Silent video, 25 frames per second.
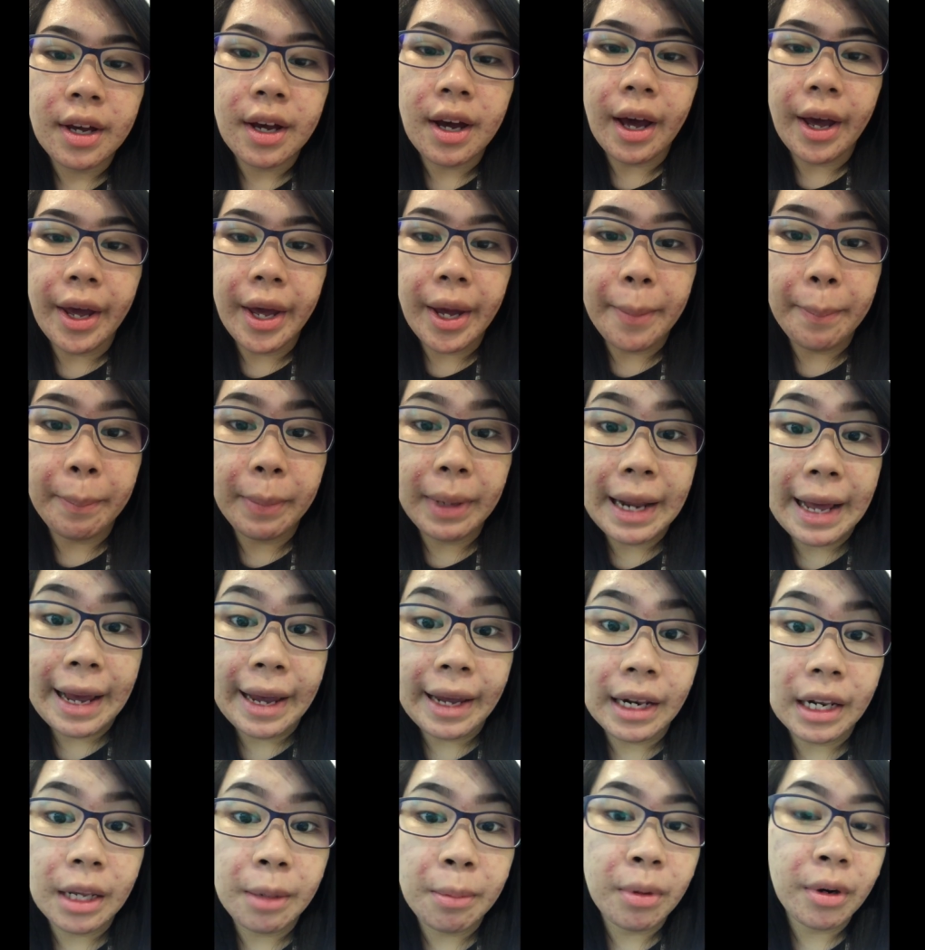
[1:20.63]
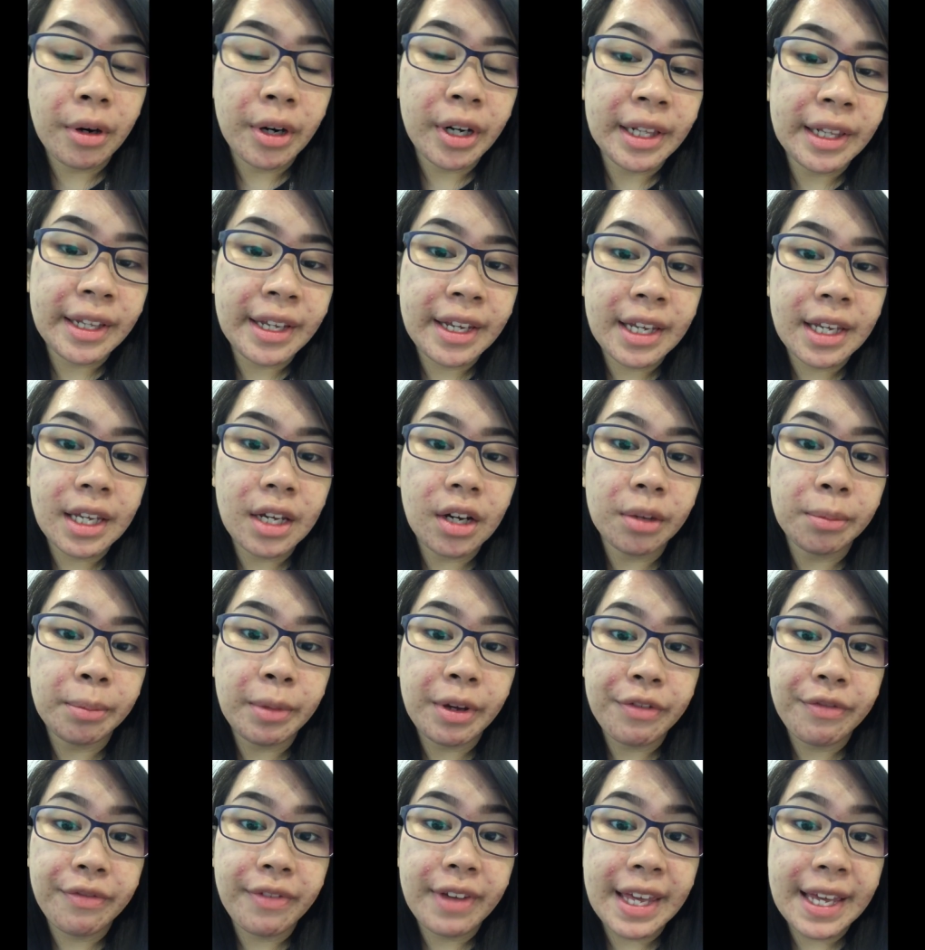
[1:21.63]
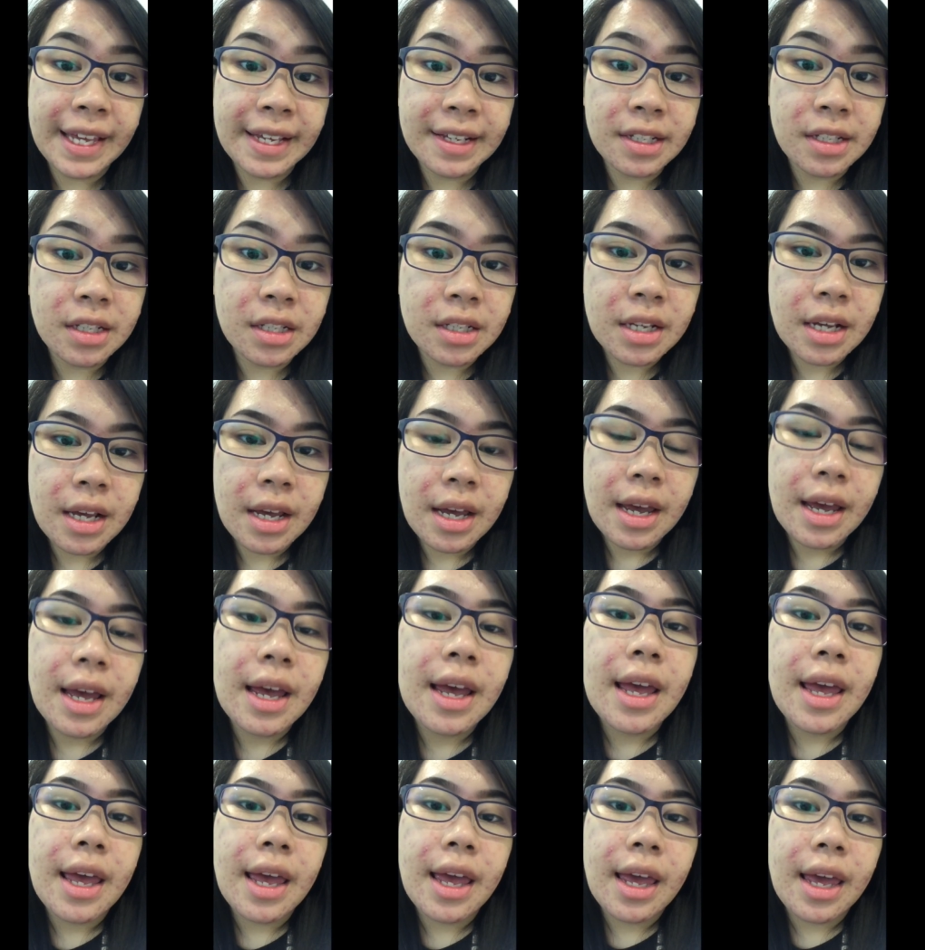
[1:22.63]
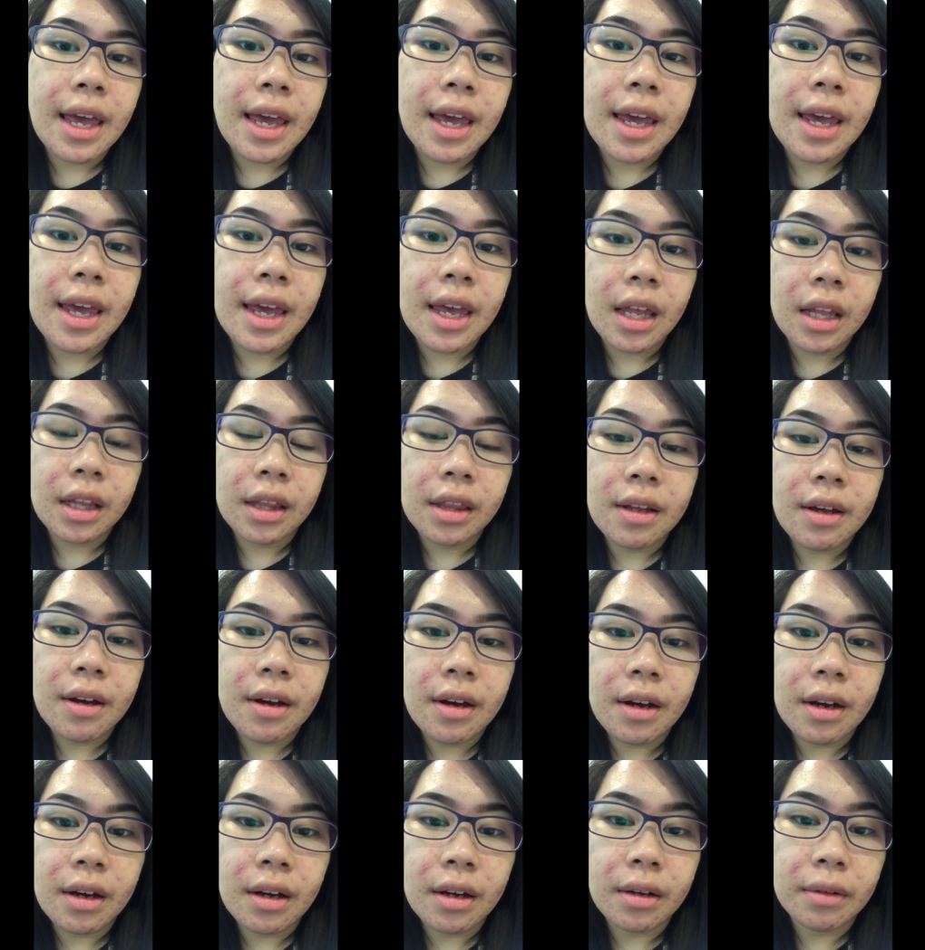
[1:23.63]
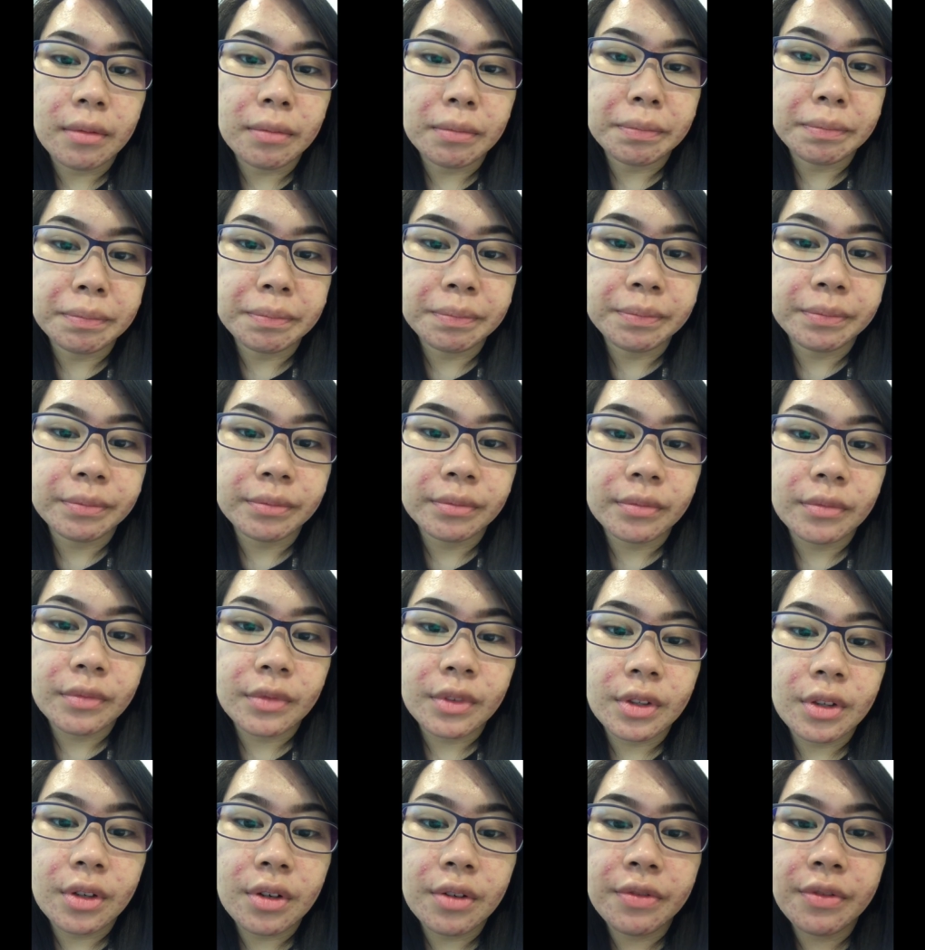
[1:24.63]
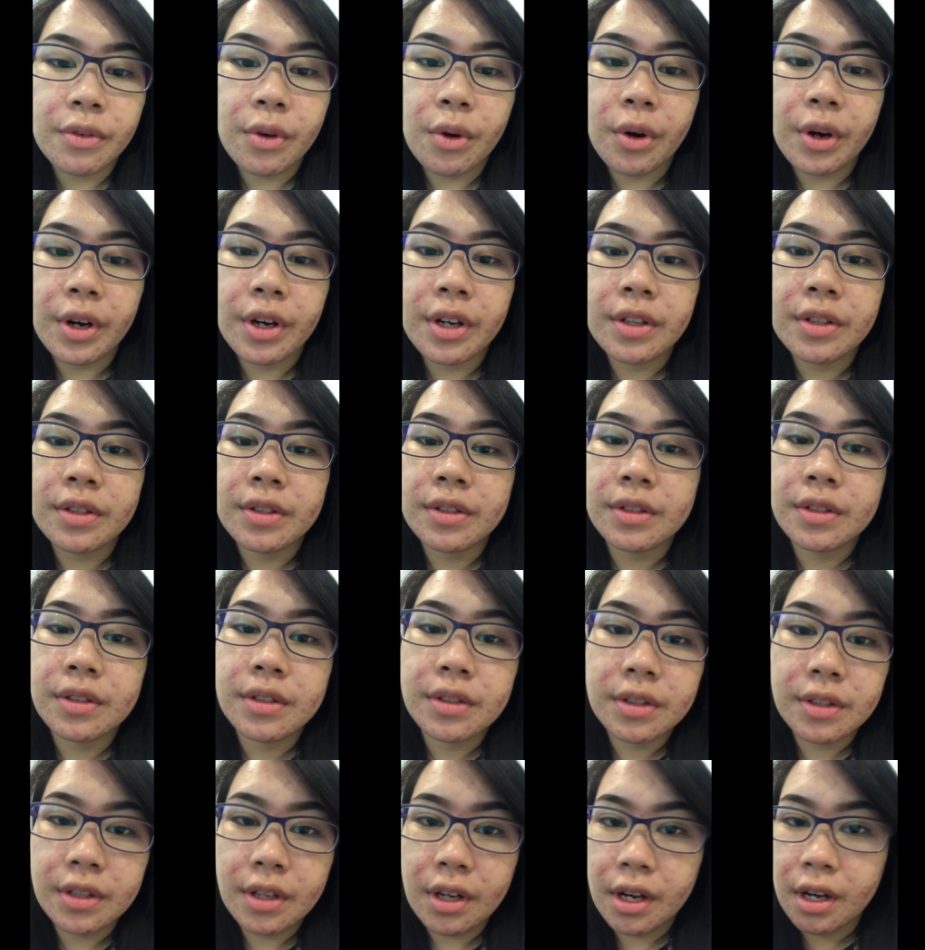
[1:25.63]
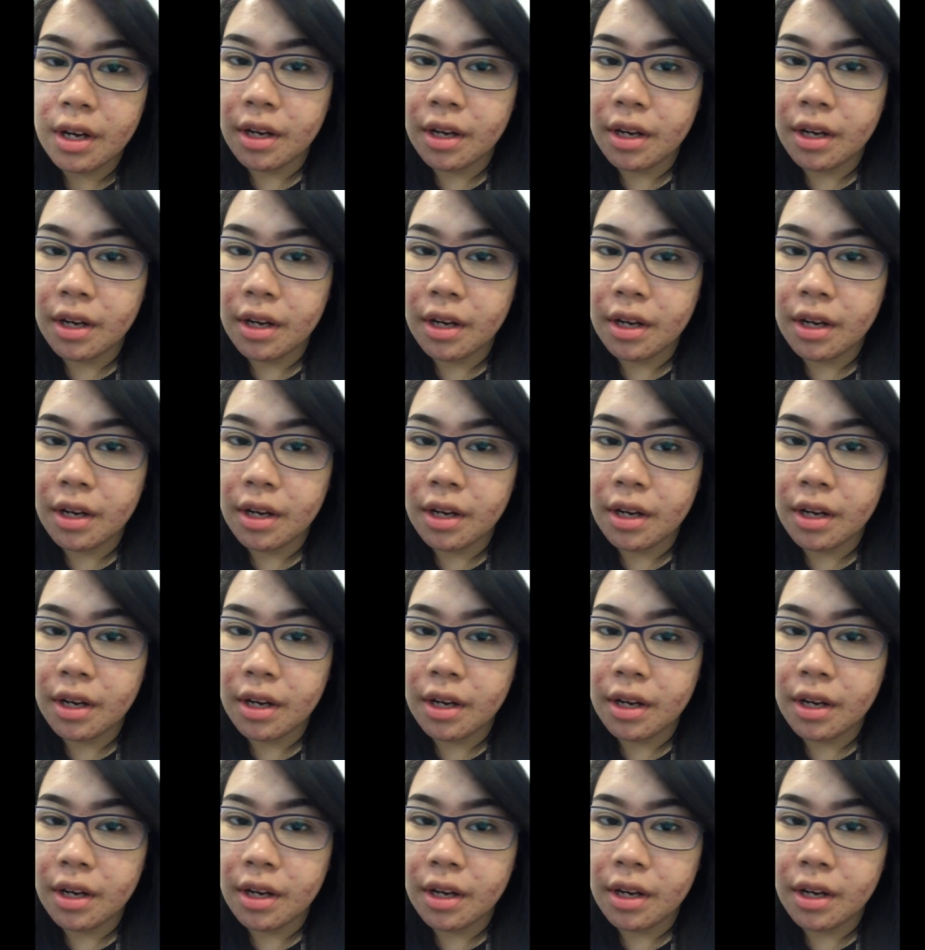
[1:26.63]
I apply liberally on my face, and of course,